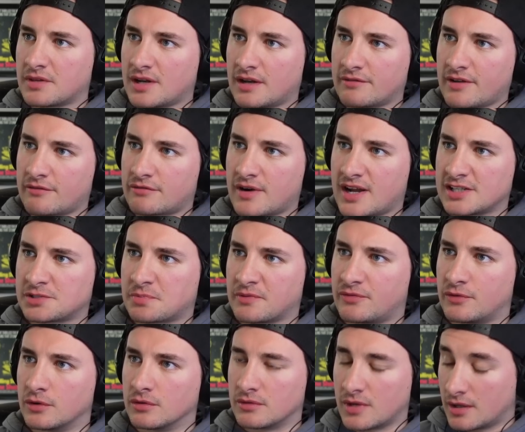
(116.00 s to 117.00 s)
I've never asked
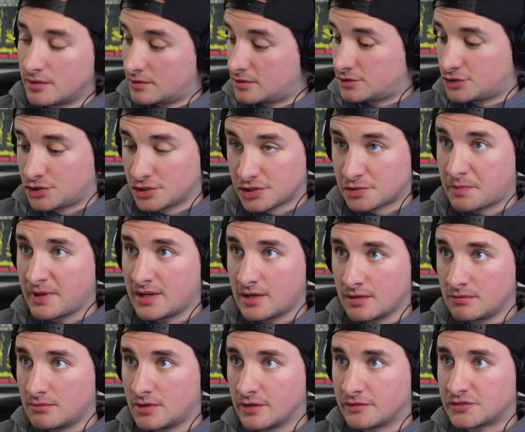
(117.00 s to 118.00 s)
before, just
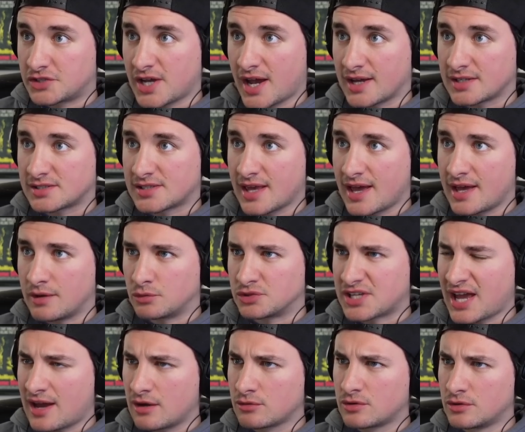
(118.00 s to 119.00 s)
speaking of checks there, was
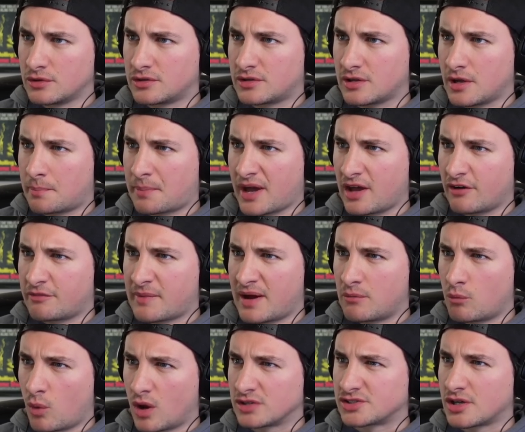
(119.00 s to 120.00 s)
how good a payoff
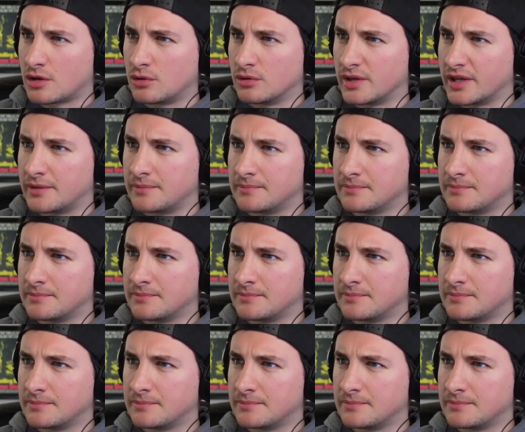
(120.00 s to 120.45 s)
man was Ole?